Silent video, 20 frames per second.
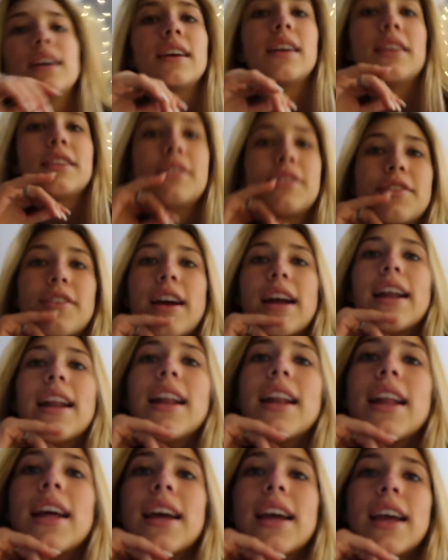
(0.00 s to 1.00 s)
it's
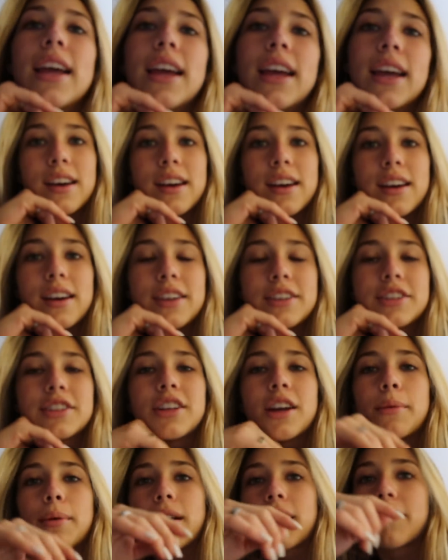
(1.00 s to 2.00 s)
Friday night. I just
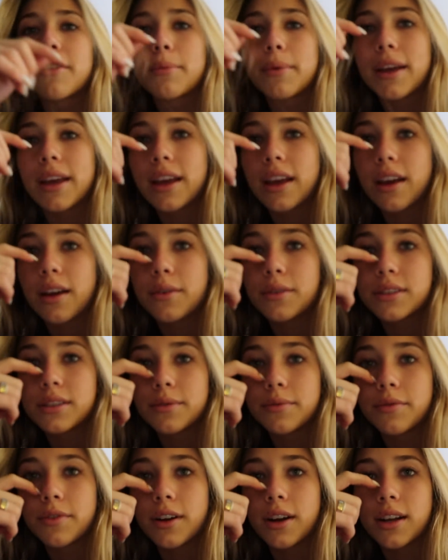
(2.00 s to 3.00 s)
got back from hanging out with
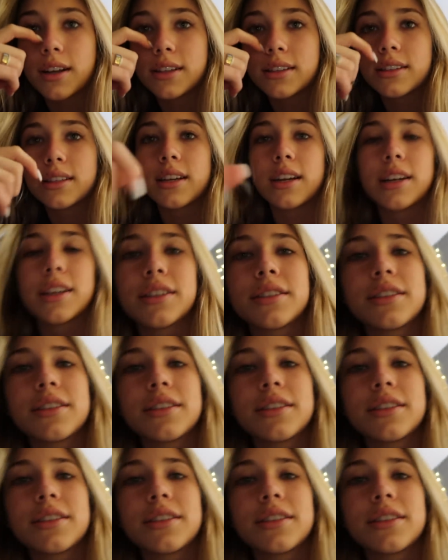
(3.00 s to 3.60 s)
some friends, and I